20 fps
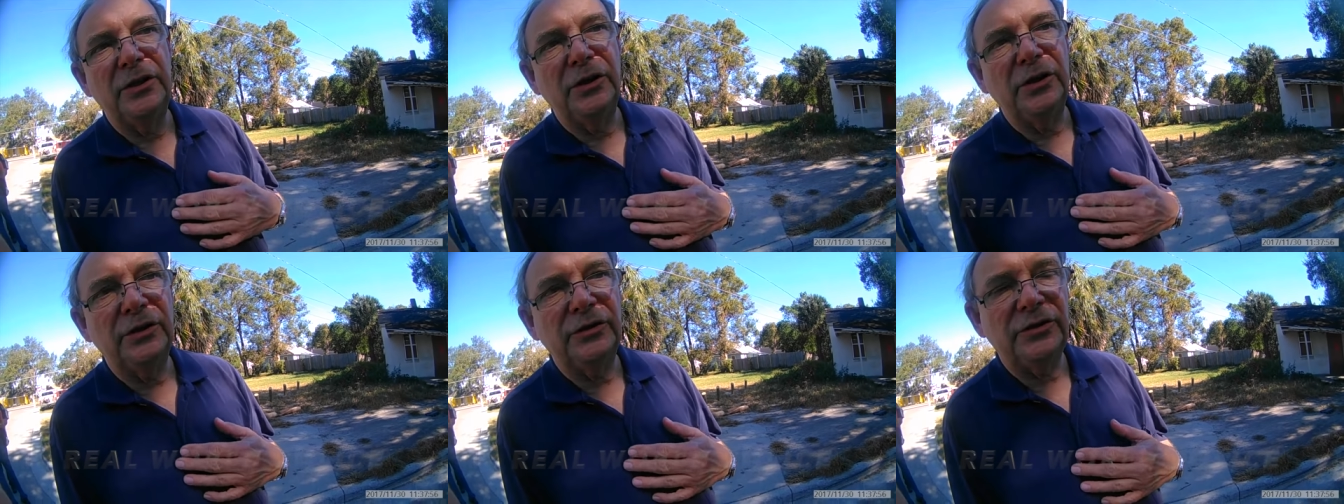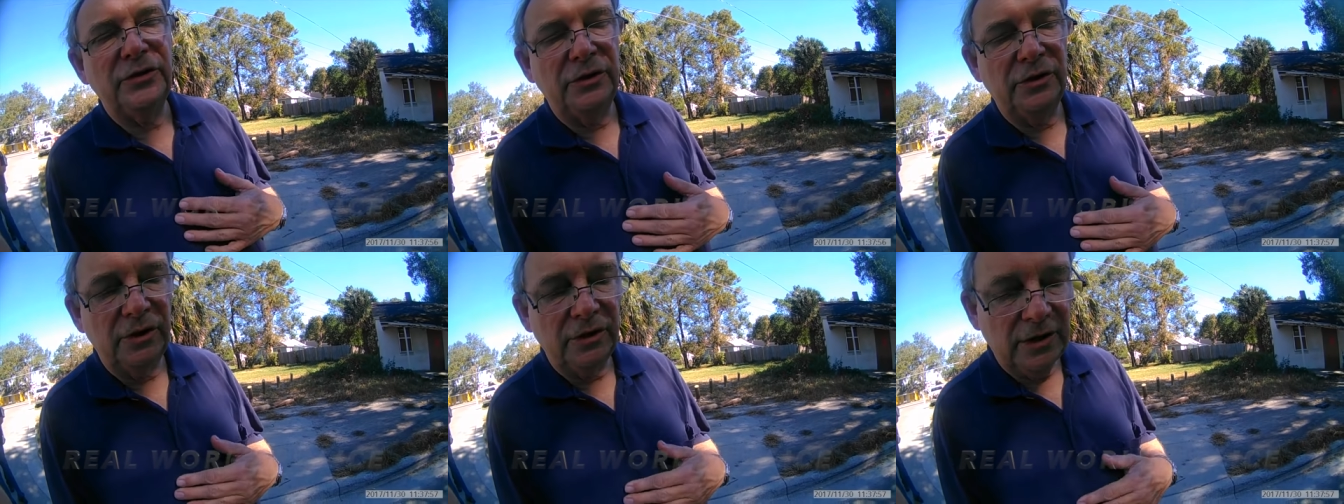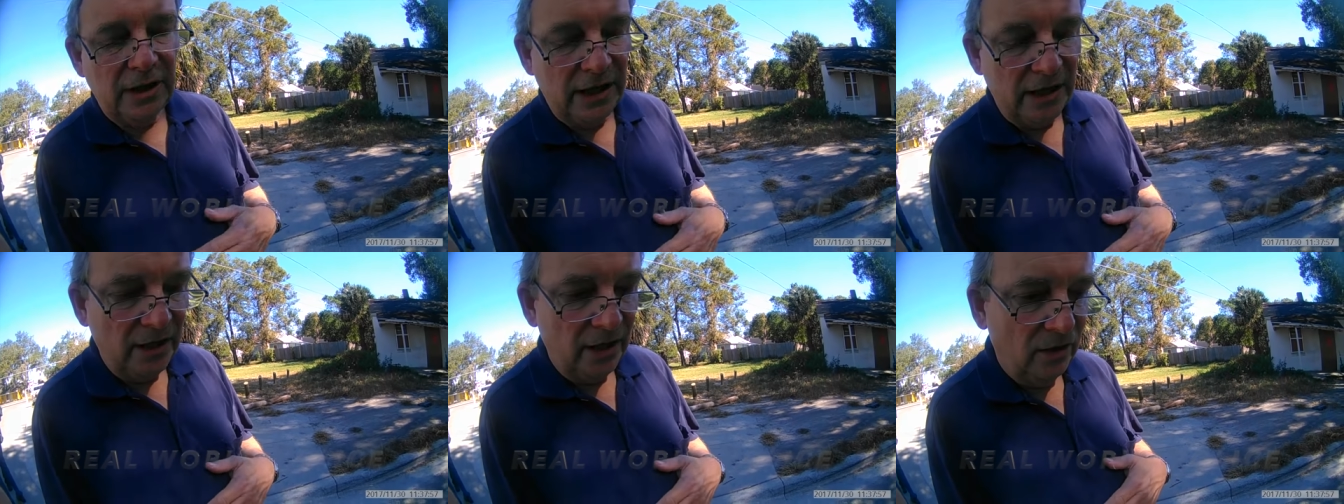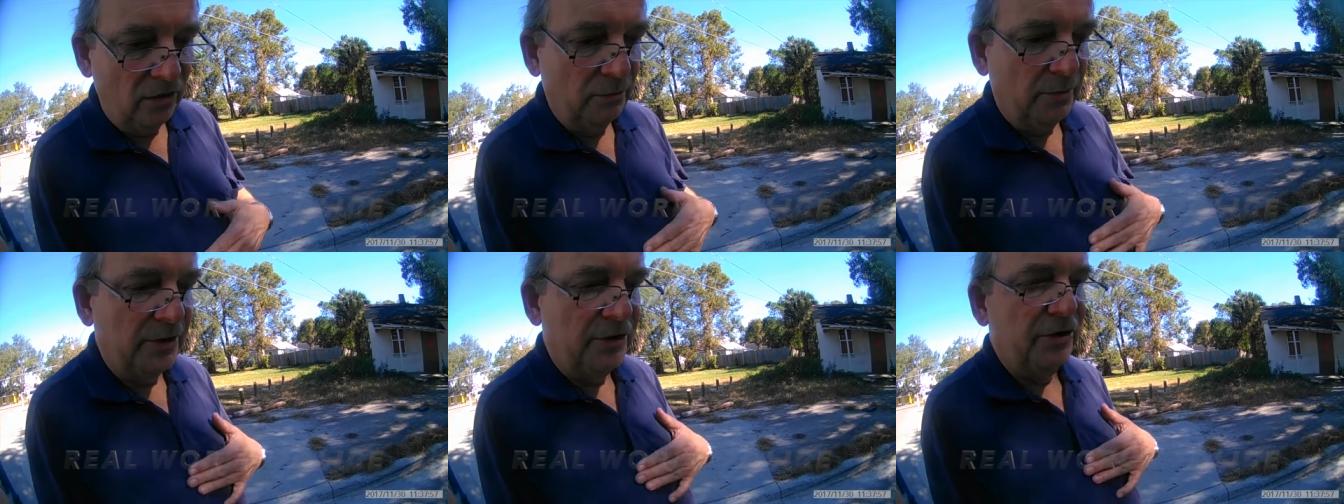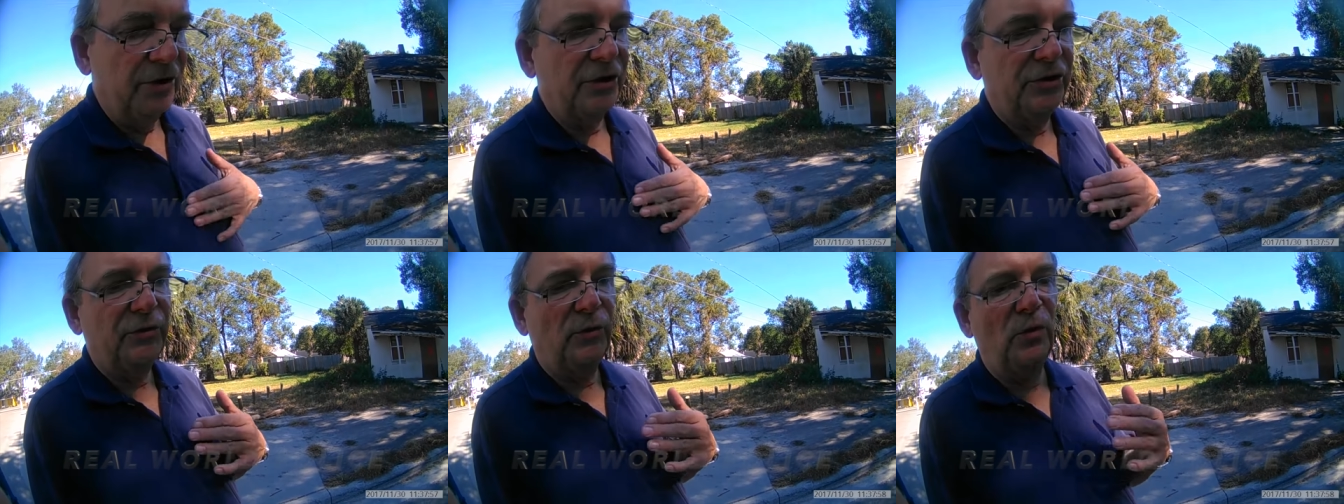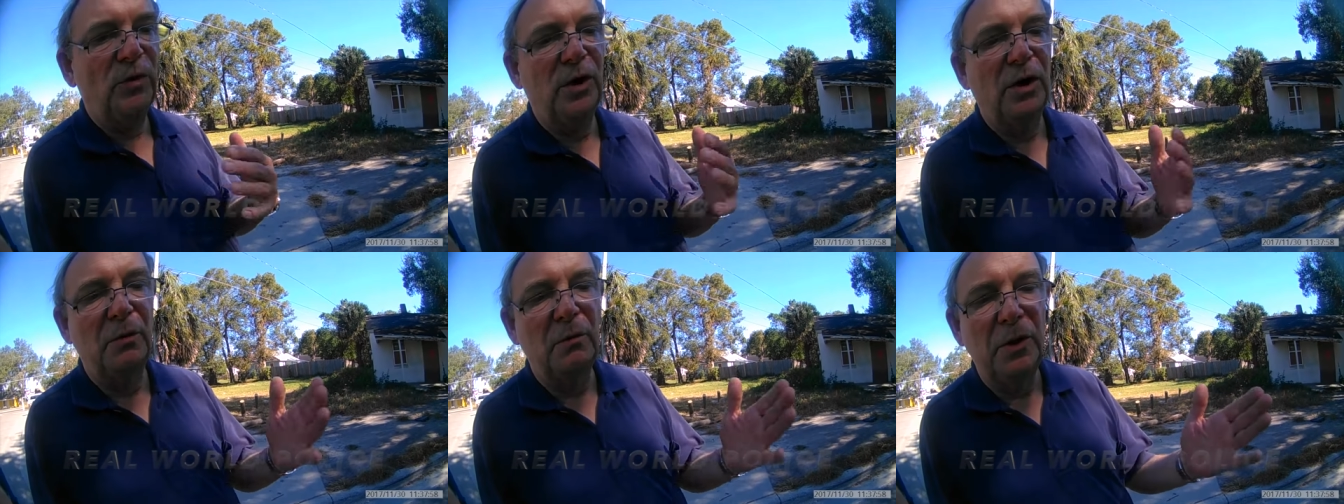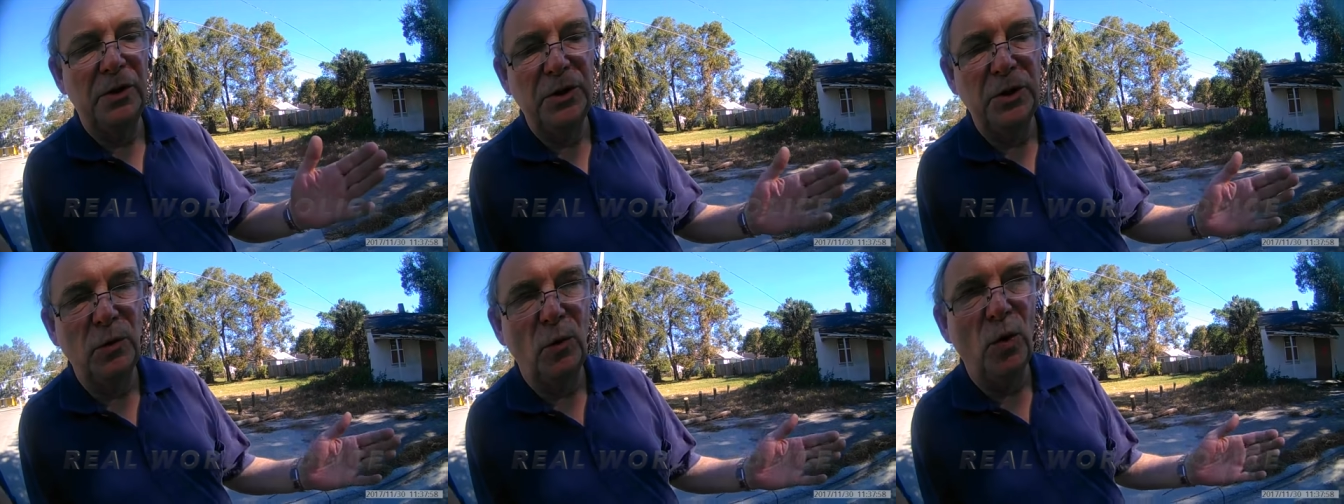You just, you, I know, but you just wanted
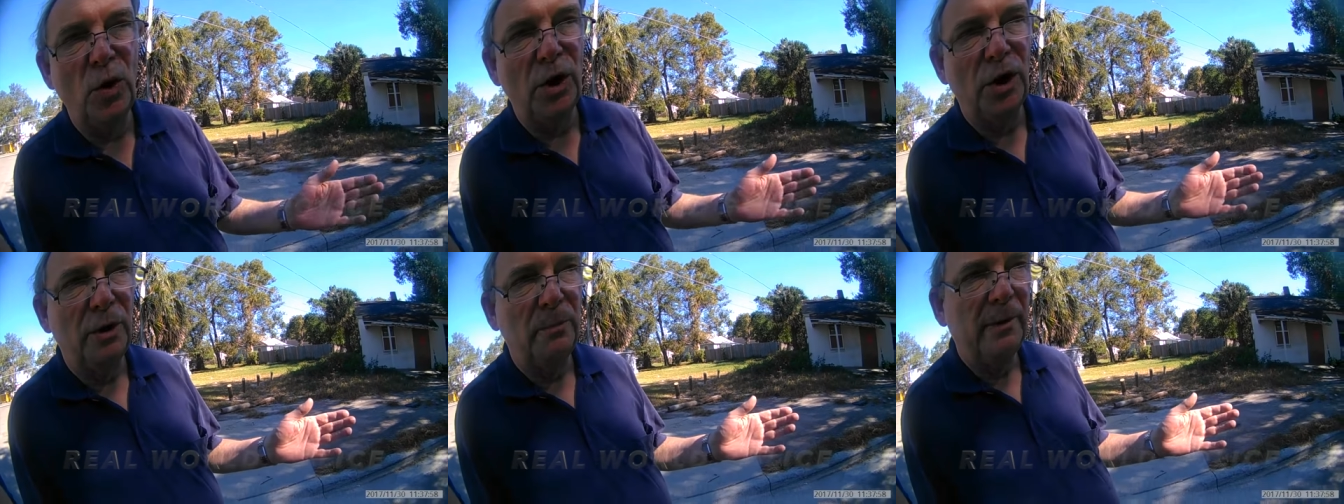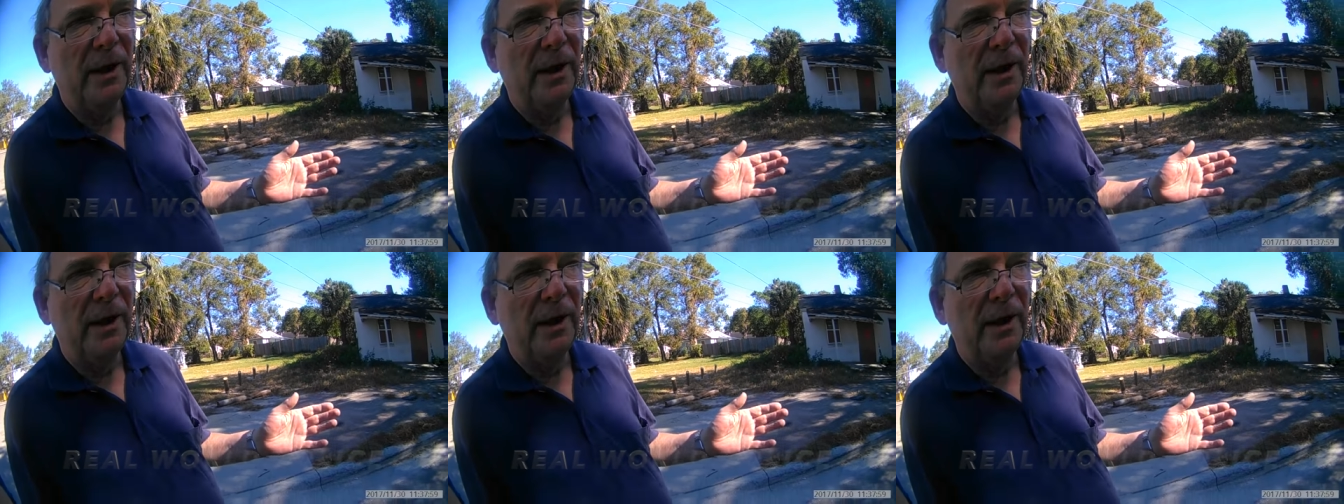you wanted to